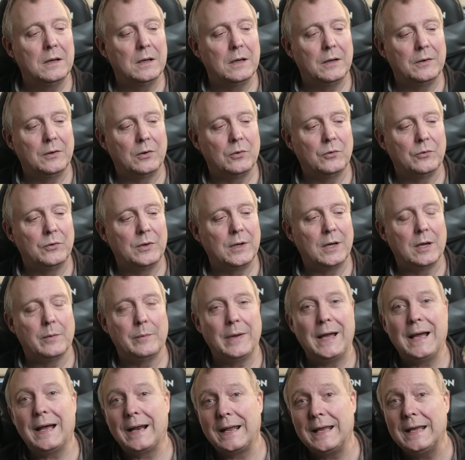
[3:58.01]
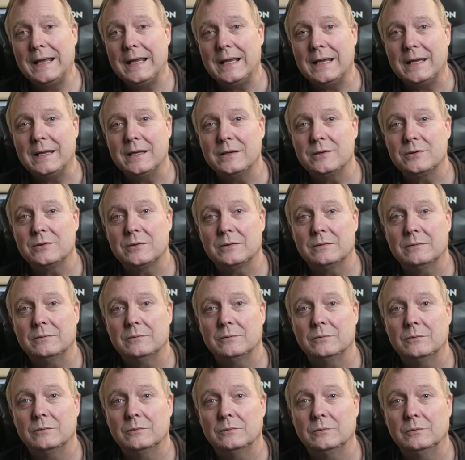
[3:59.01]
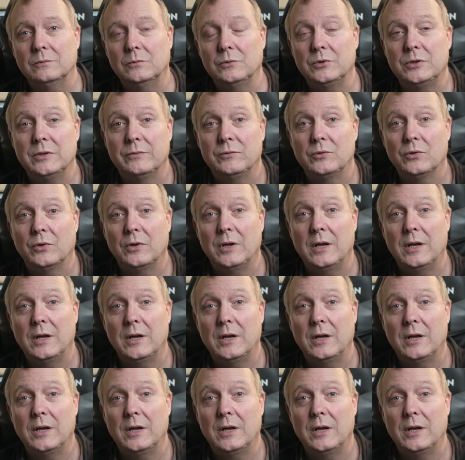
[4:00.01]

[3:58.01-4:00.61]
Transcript: And the good thing about it is, once you've took your